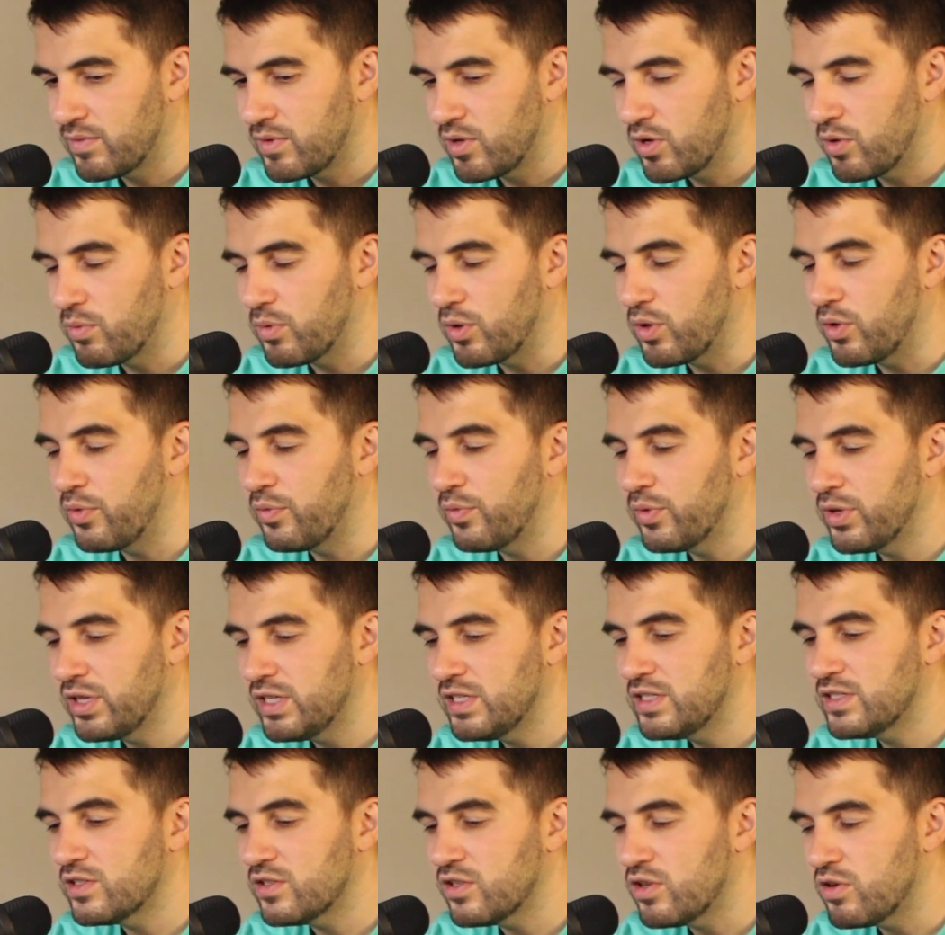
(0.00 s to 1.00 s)
or what really
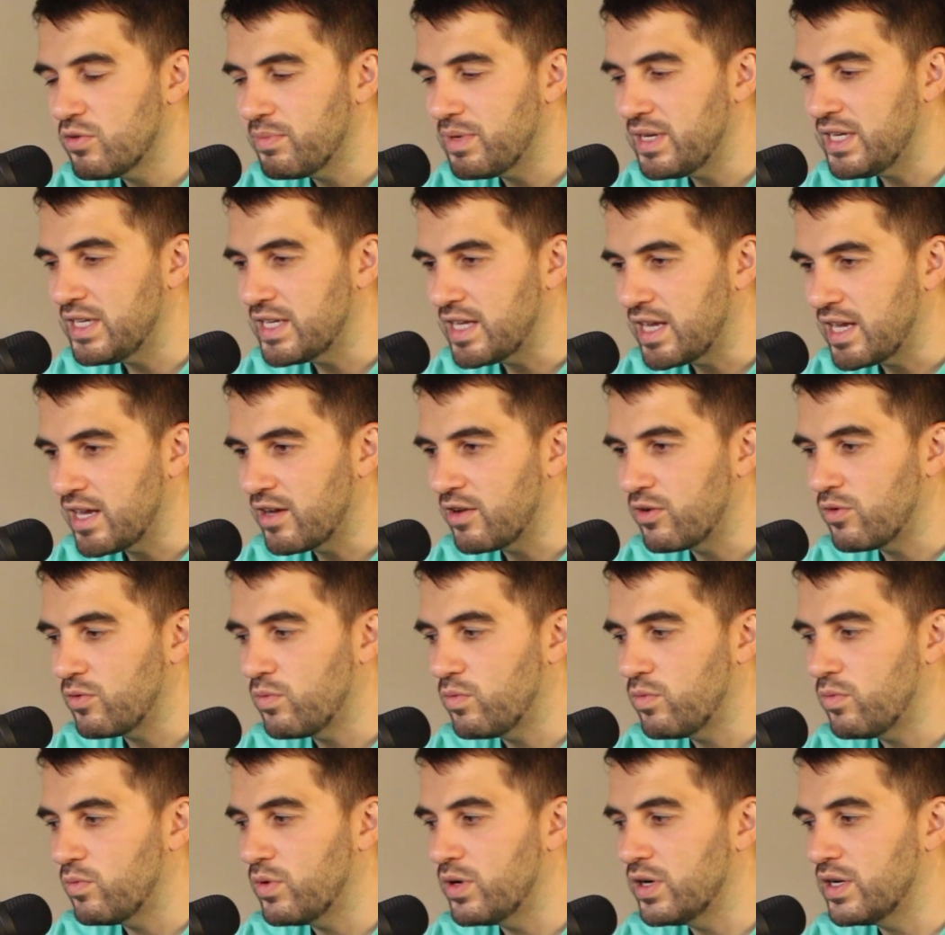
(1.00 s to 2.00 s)
slowed me down
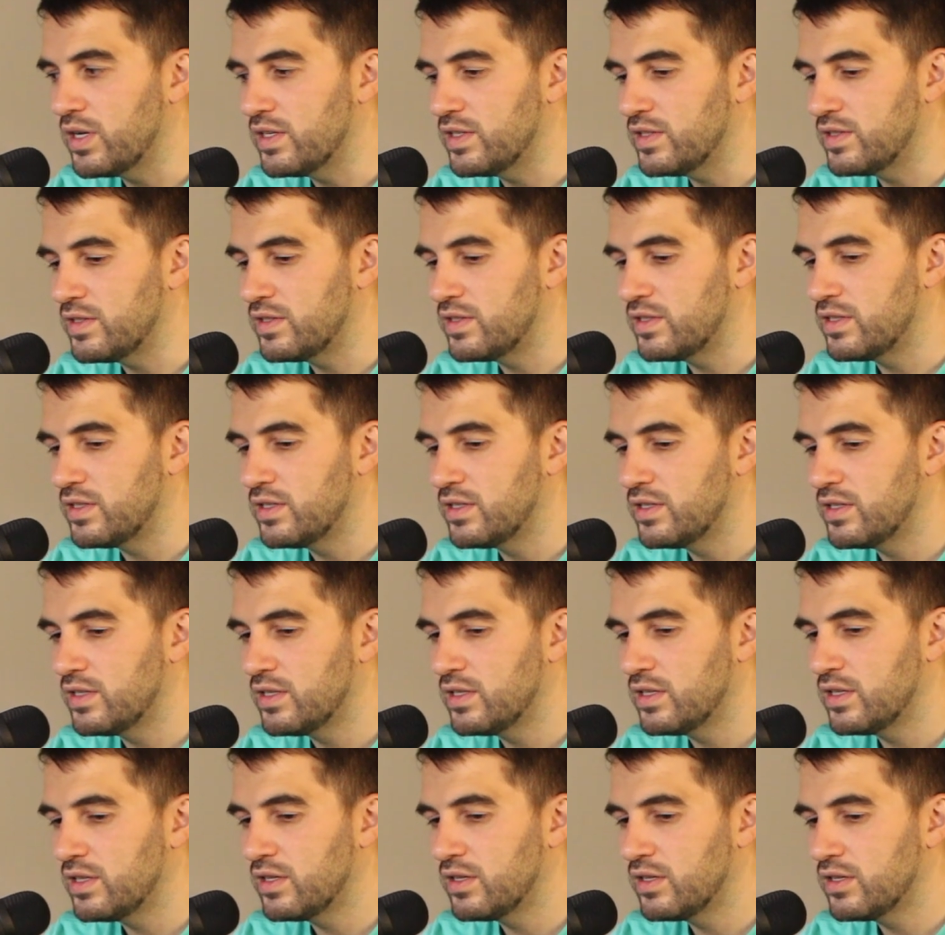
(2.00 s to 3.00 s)
was
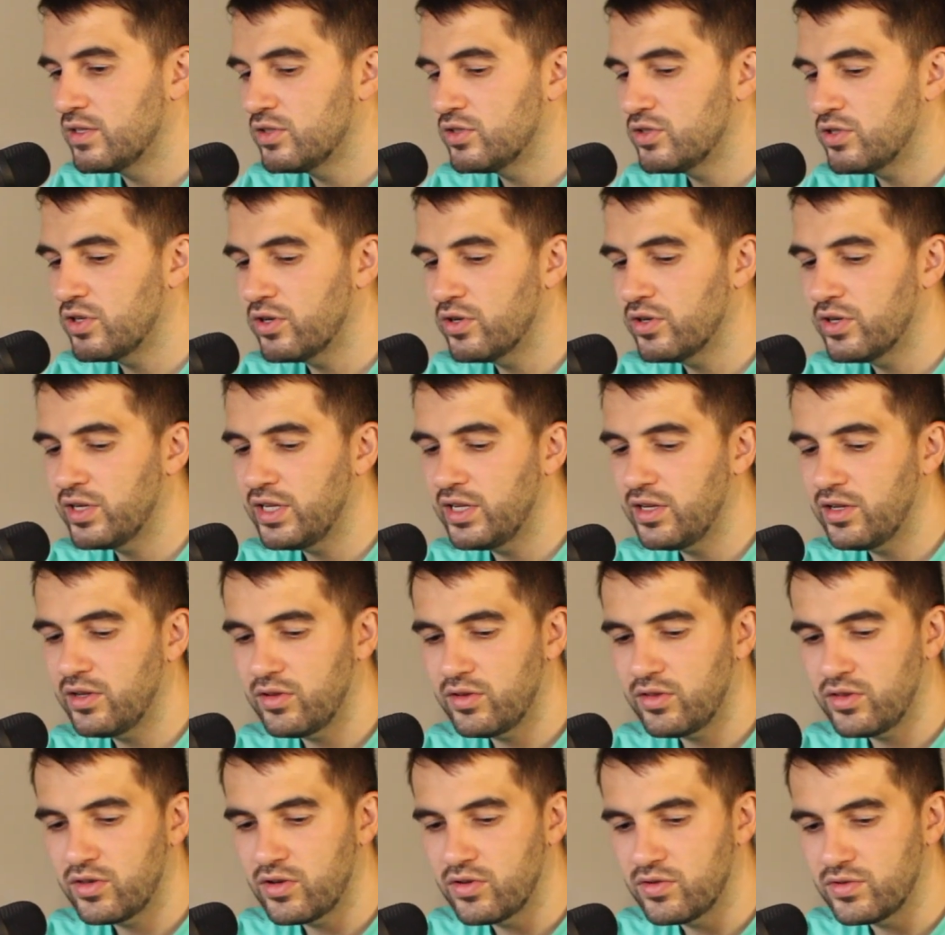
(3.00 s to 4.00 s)
turning
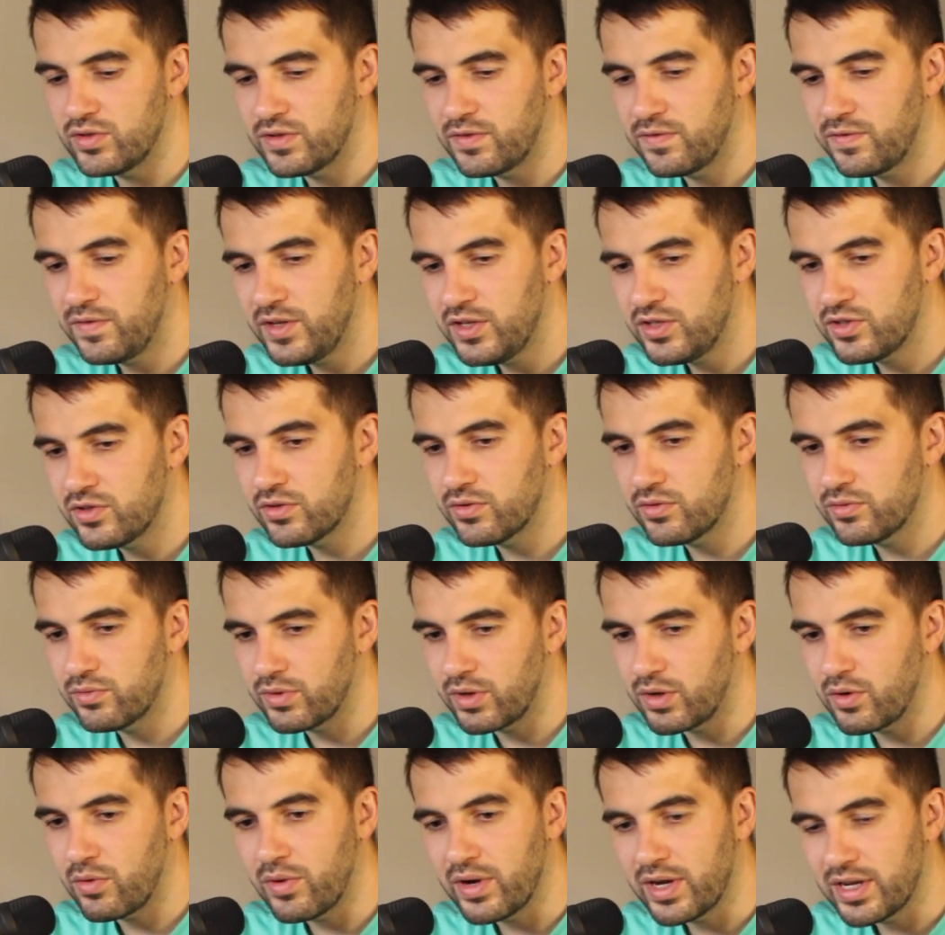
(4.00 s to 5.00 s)
those feature
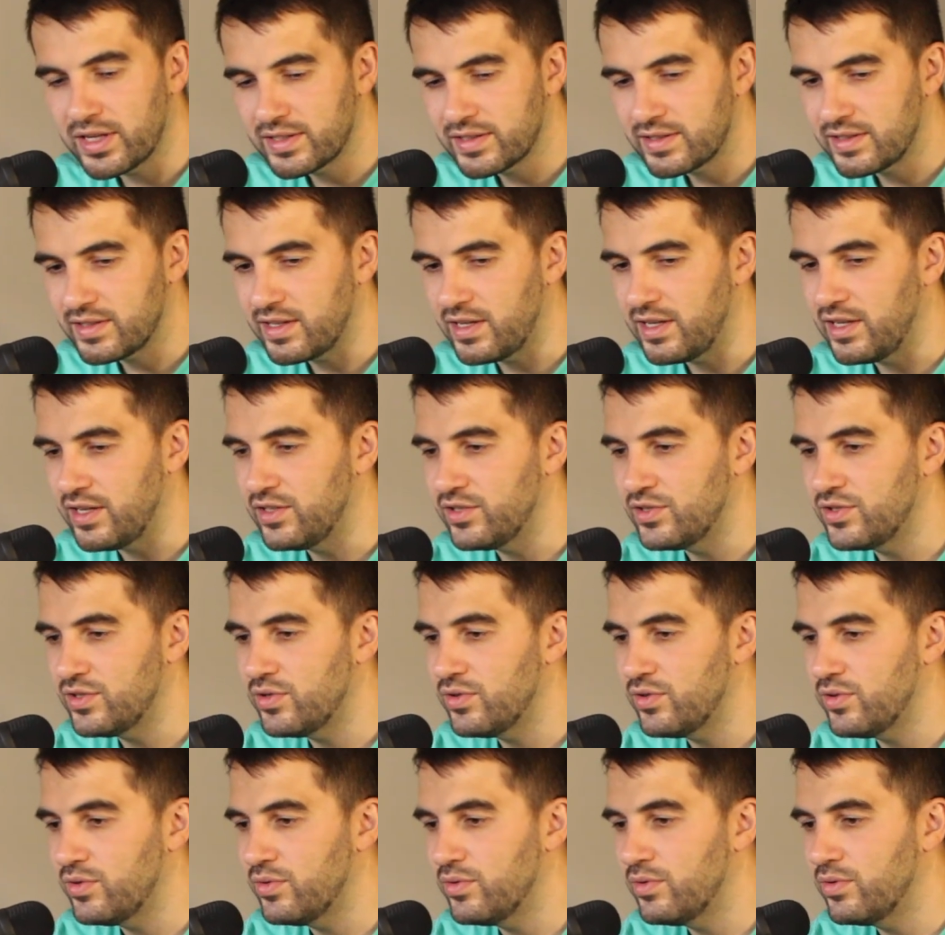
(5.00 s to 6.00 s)
requests
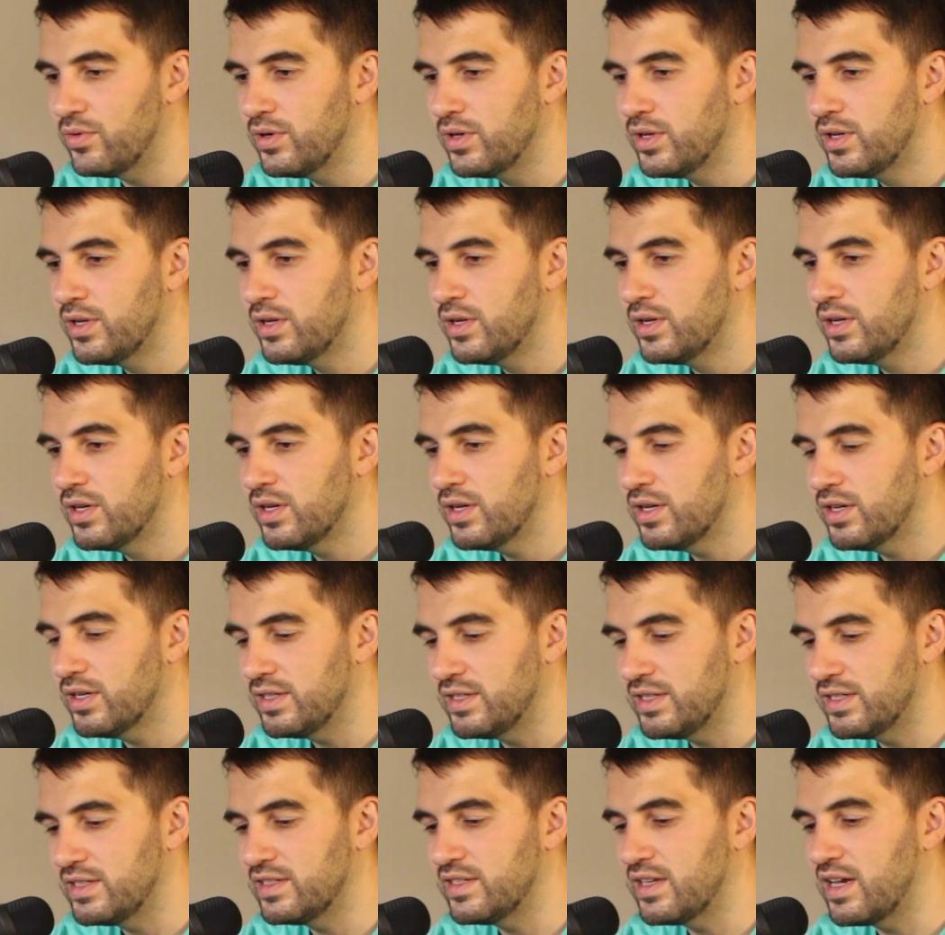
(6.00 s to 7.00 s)
into a
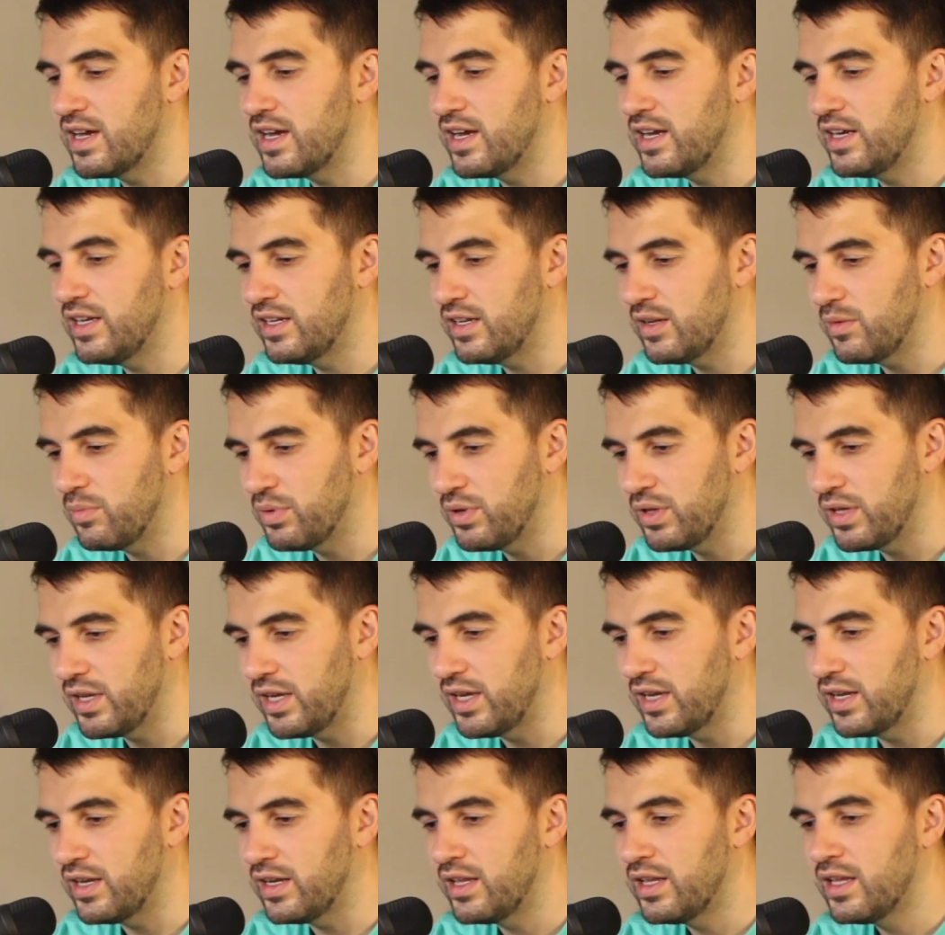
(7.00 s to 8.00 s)
design and a
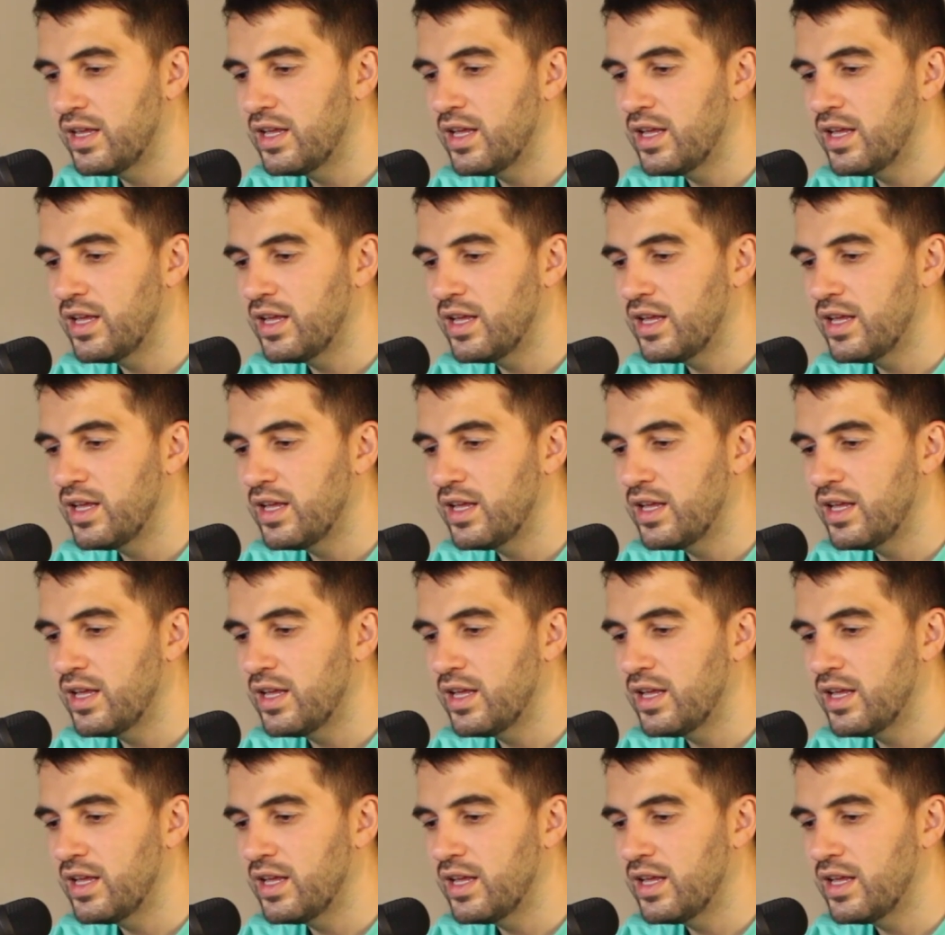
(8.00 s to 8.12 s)
plan.